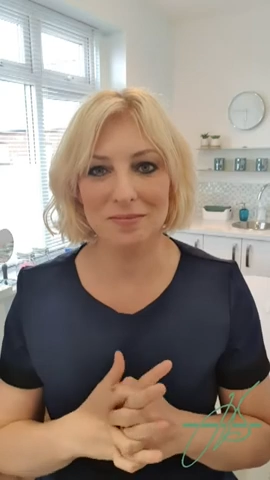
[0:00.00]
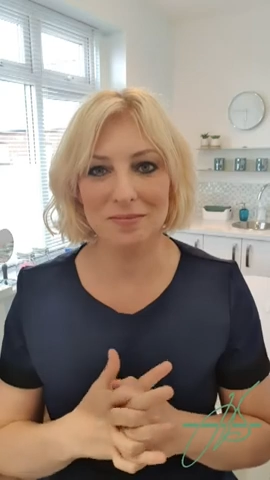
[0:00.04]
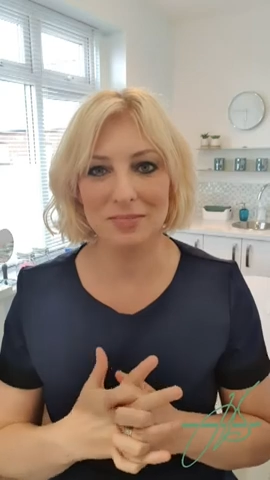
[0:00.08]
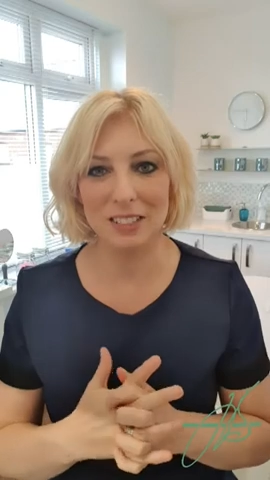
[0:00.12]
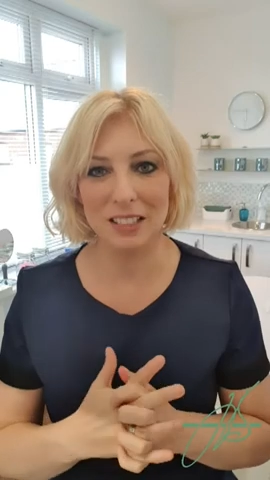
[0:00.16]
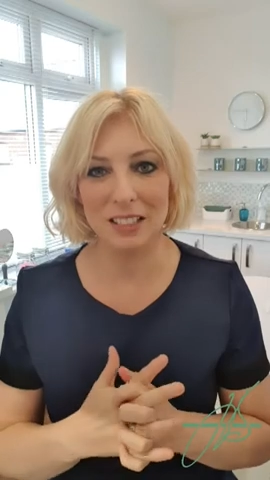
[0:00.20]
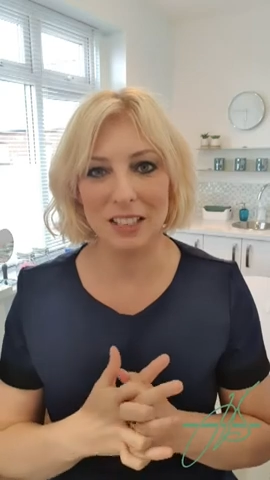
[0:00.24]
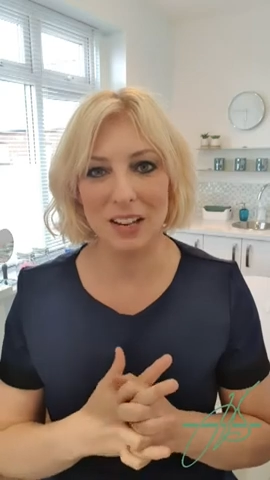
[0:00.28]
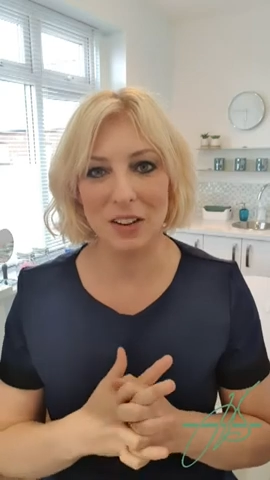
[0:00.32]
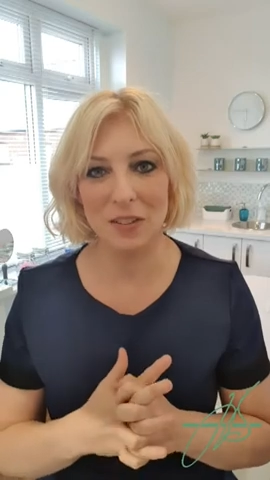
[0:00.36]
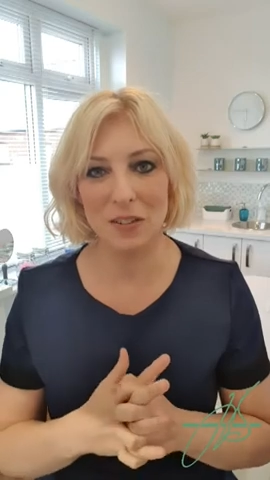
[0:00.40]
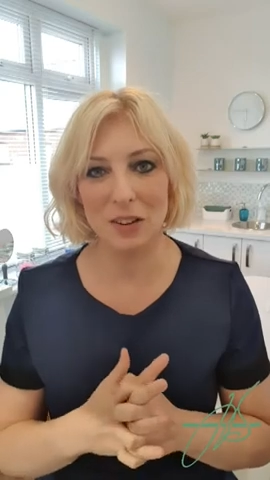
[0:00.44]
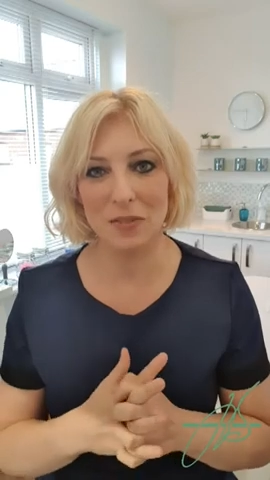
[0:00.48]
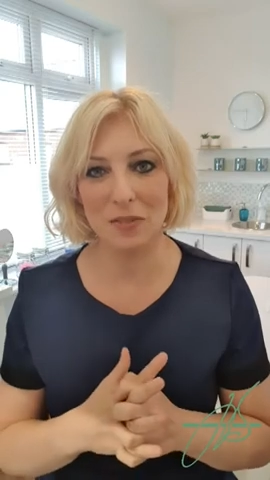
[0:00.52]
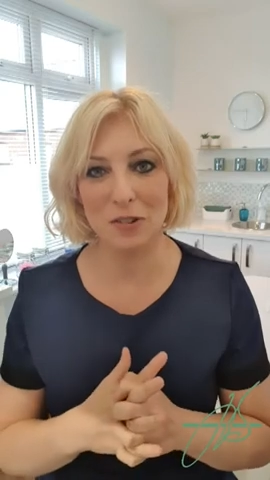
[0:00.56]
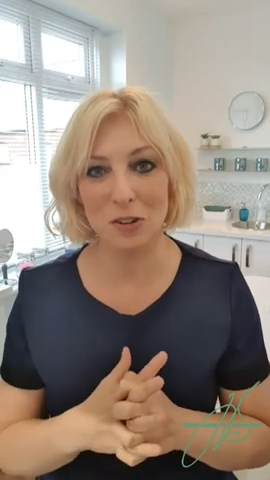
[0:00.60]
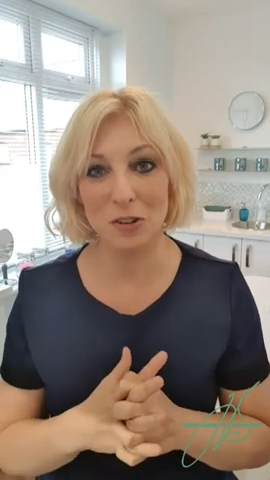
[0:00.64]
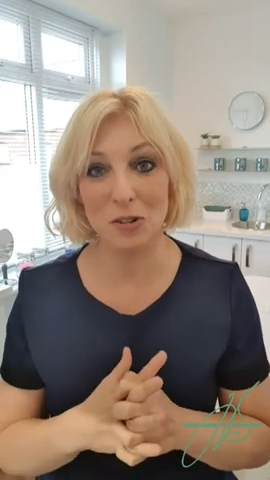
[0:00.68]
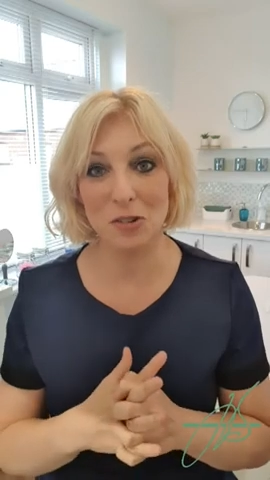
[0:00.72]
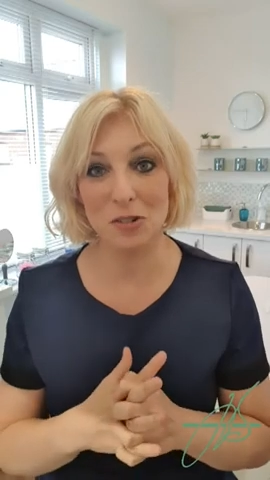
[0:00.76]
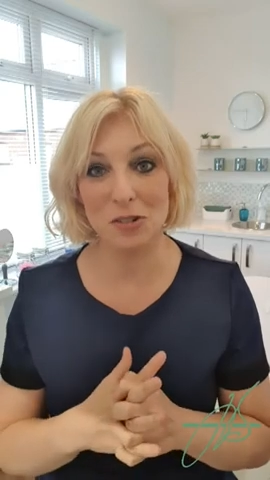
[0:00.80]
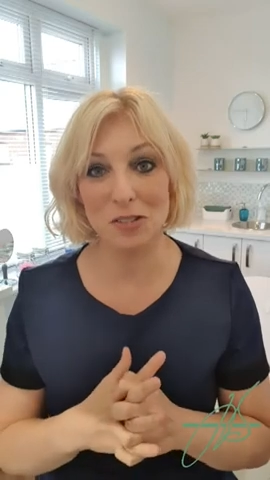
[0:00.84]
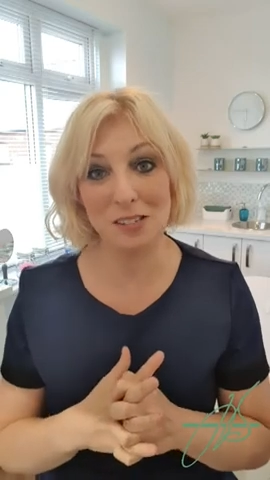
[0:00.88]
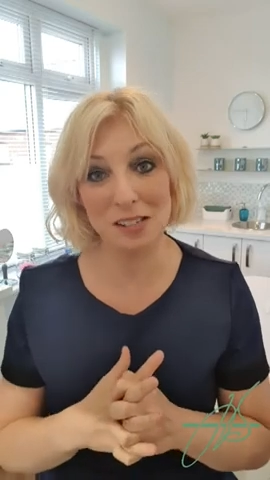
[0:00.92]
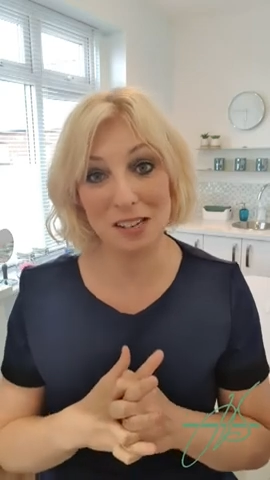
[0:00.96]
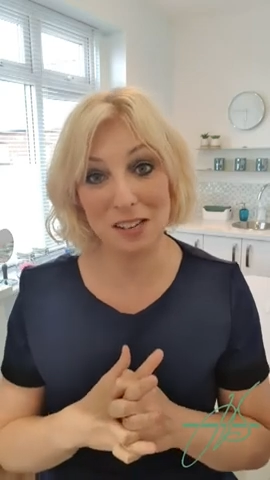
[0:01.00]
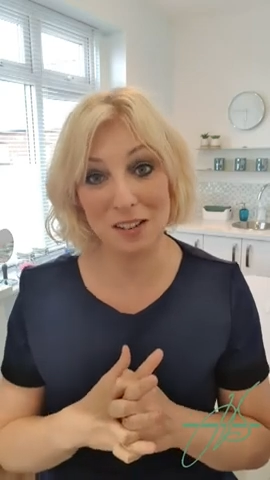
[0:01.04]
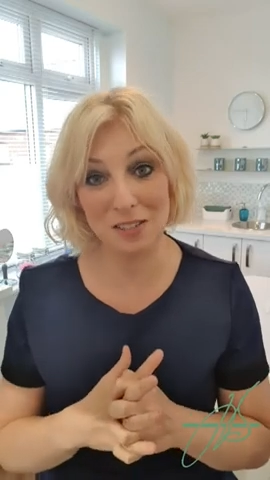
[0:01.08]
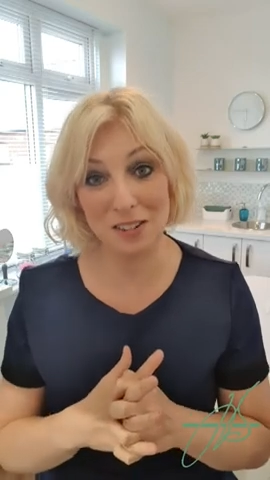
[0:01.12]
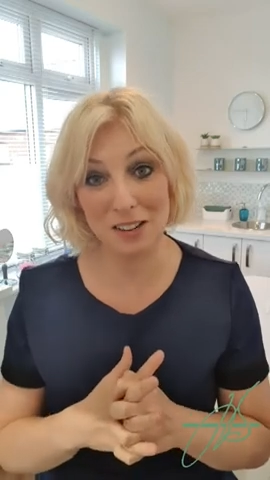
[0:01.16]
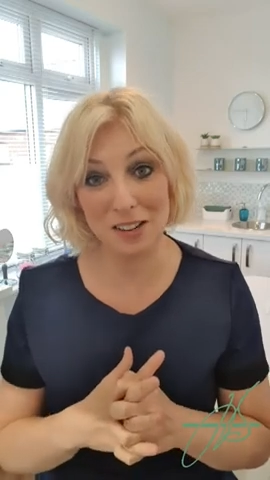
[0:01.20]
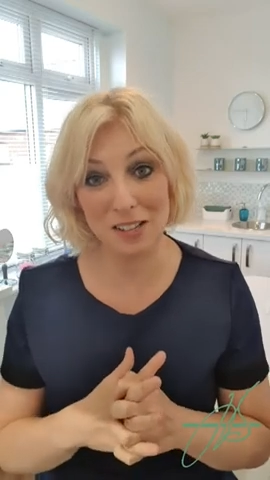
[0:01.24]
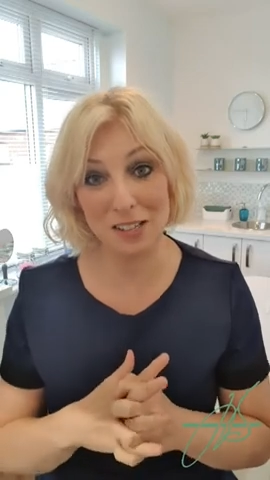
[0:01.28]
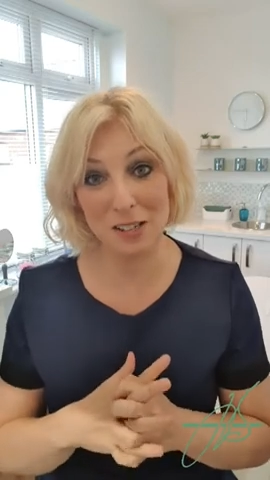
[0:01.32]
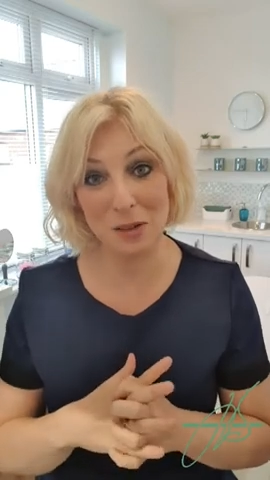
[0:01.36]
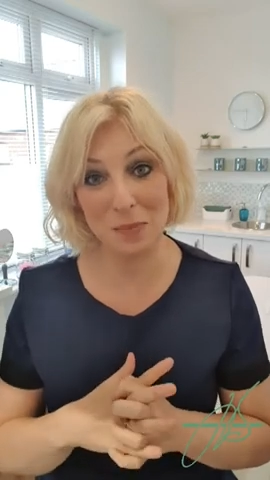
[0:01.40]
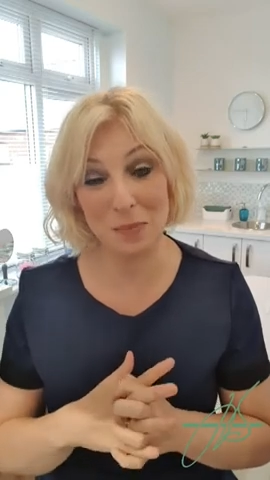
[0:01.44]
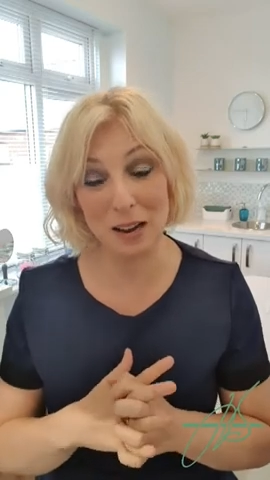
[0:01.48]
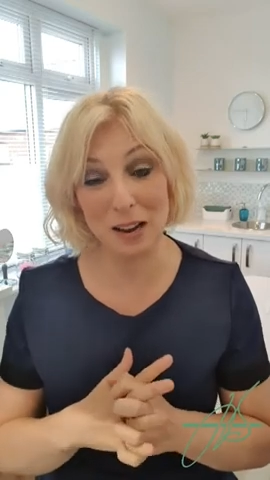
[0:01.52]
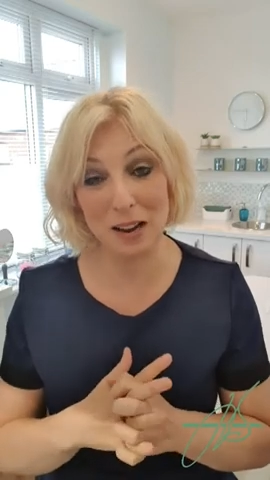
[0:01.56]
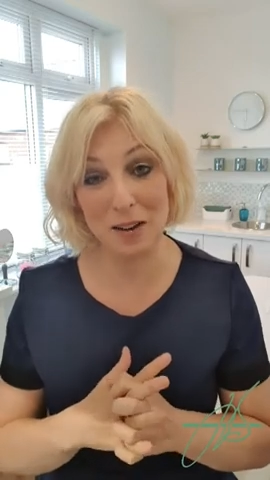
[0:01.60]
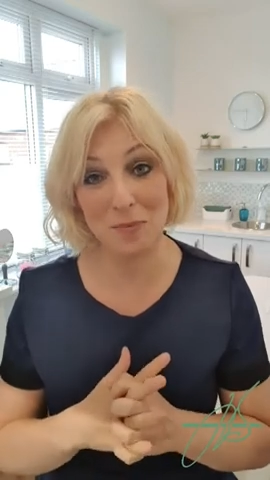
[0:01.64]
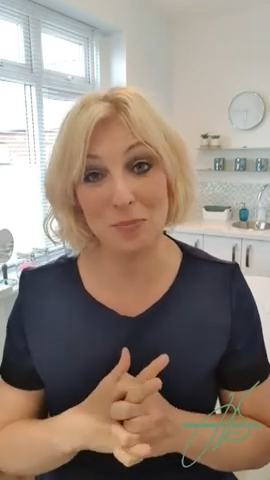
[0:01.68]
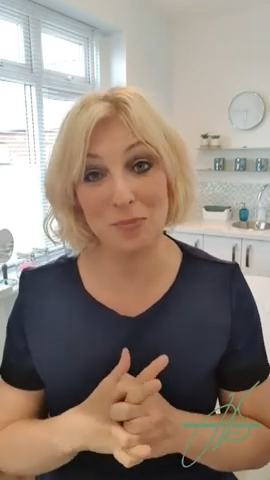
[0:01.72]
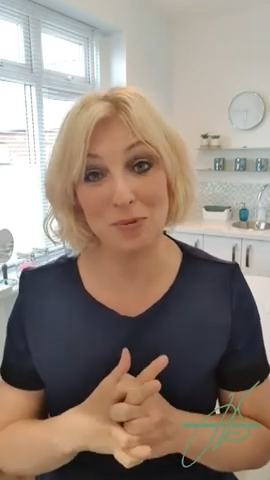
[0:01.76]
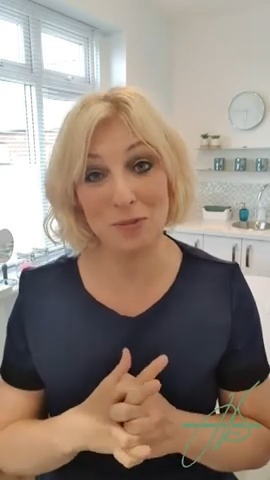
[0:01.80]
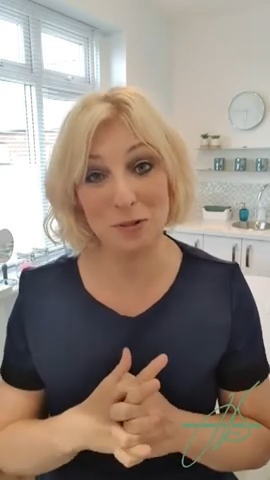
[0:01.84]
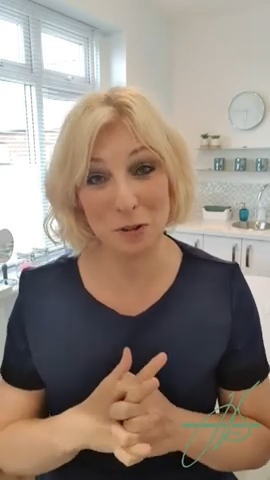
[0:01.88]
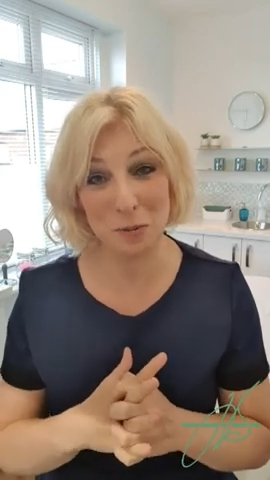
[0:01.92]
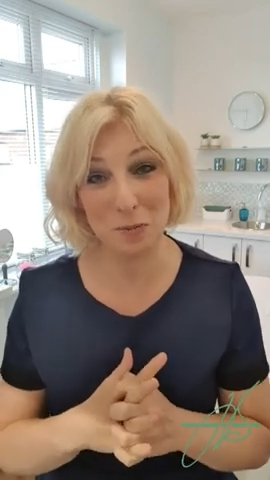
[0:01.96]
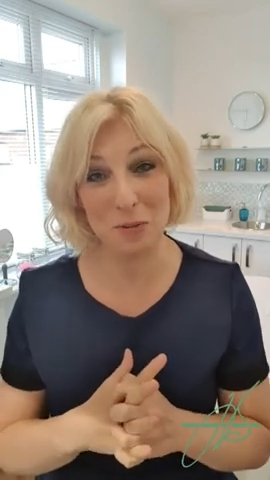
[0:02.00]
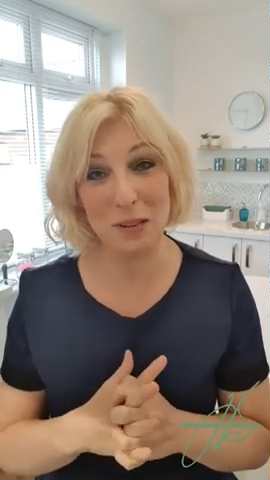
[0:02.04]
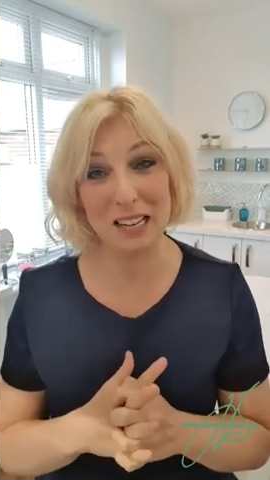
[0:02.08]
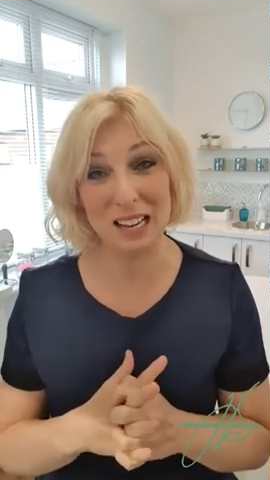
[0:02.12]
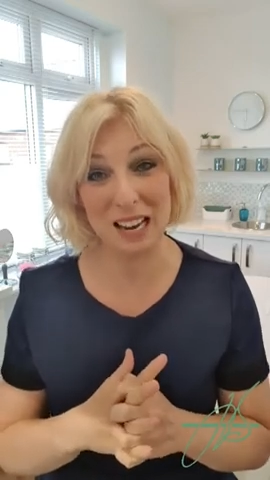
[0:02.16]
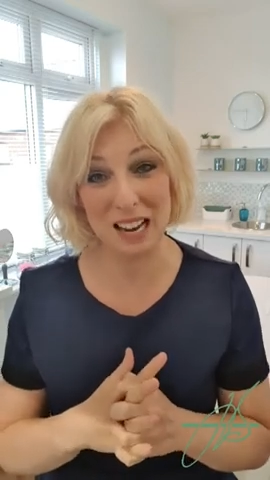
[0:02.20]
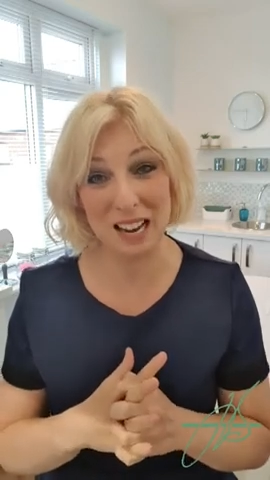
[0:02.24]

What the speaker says: if you're not serious about properly